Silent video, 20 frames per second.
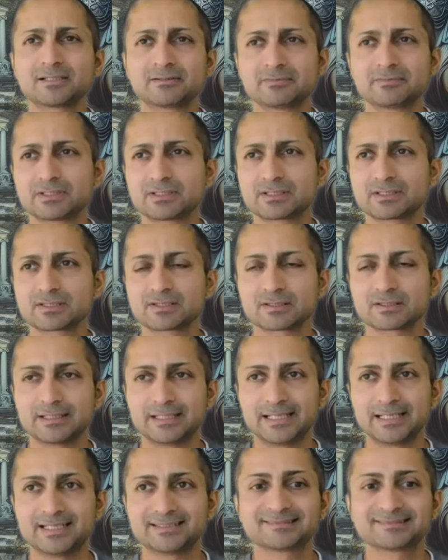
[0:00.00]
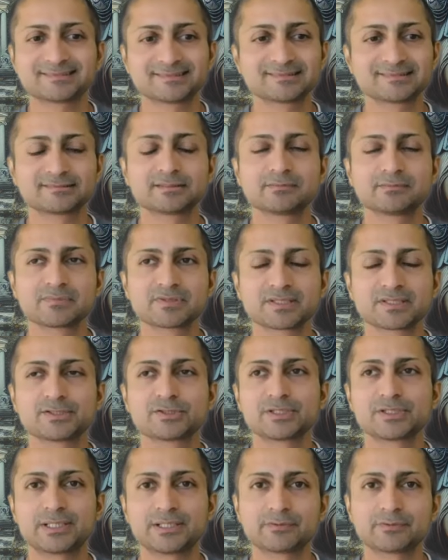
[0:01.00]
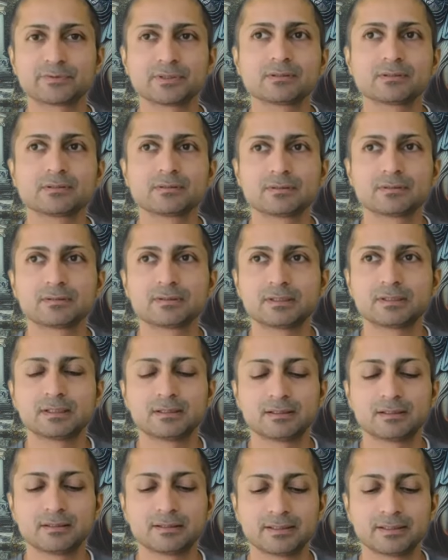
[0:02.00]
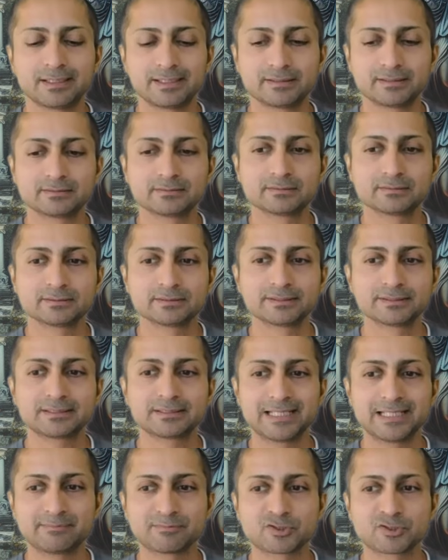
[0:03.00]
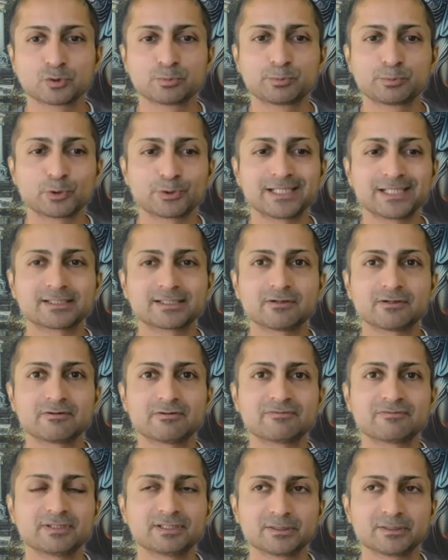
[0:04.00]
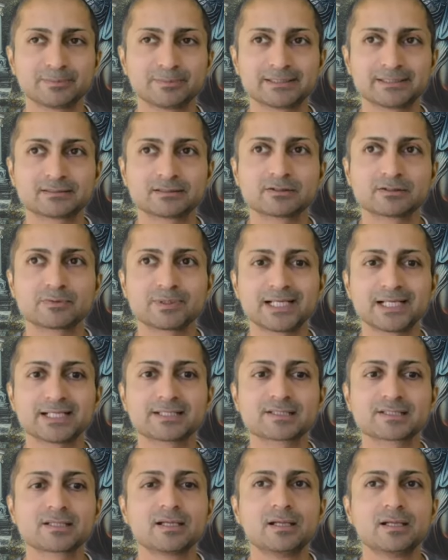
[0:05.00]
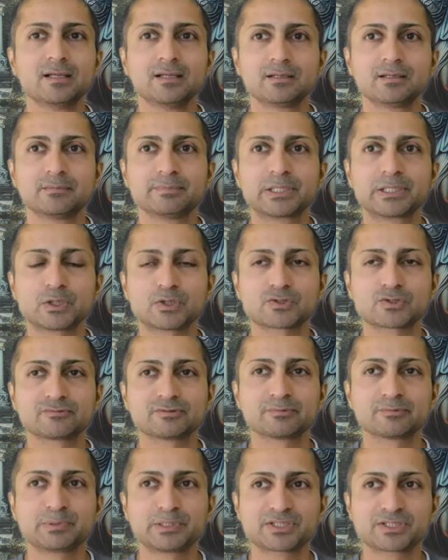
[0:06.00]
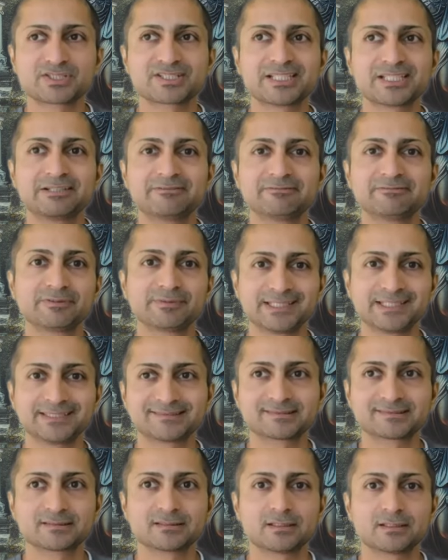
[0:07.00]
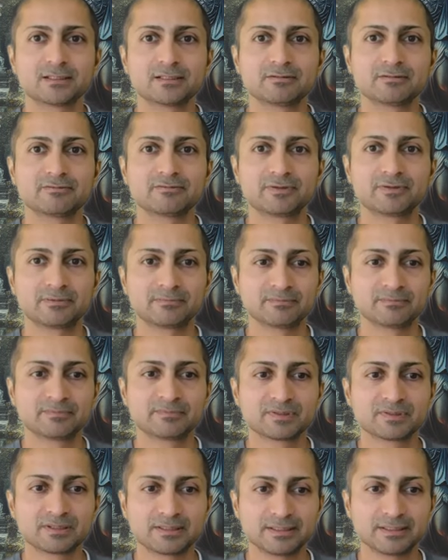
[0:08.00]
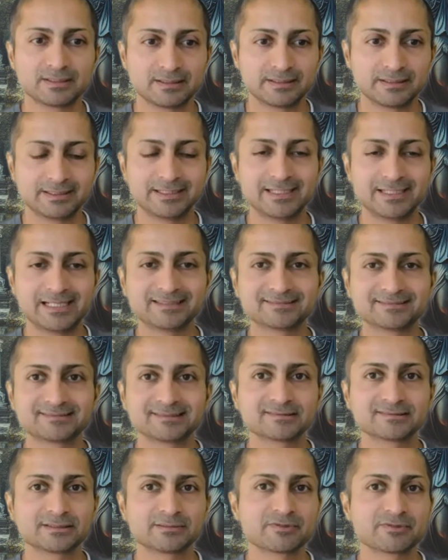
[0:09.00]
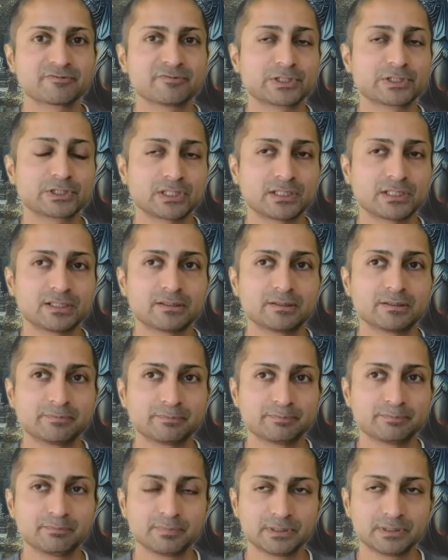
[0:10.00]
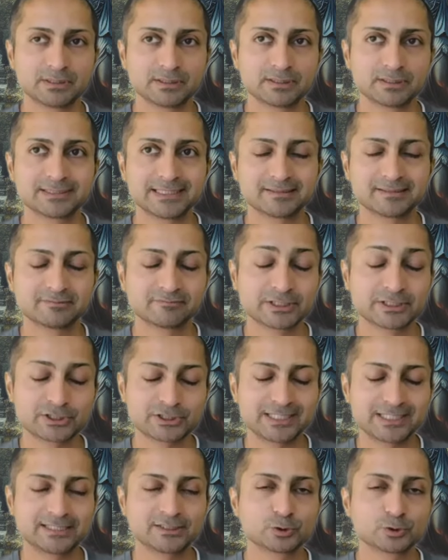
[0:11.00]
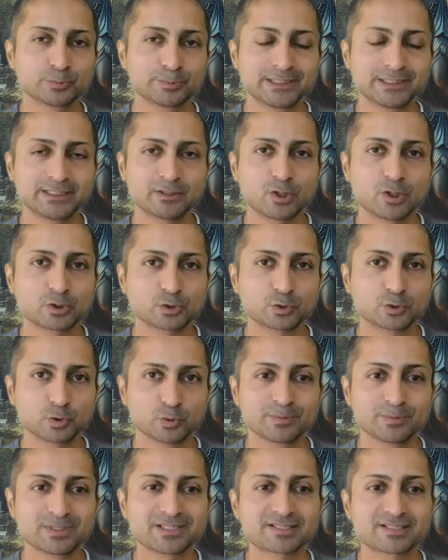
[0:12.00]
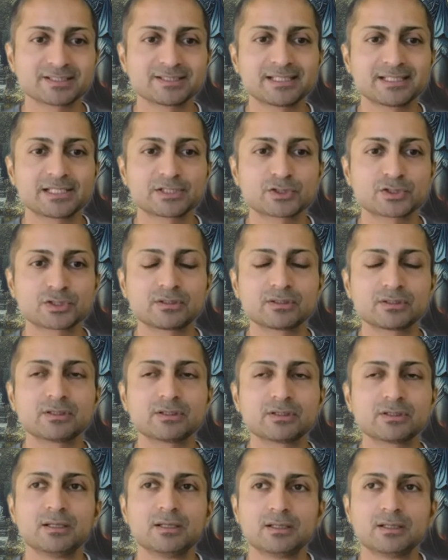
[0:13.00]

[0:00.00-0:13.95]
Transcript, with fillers: covers AI systems in general, uh, and it aims to protect our fundamental rights because of the perceived risk from AI systems, which are uh, tend, which tend to be autonomous in nature,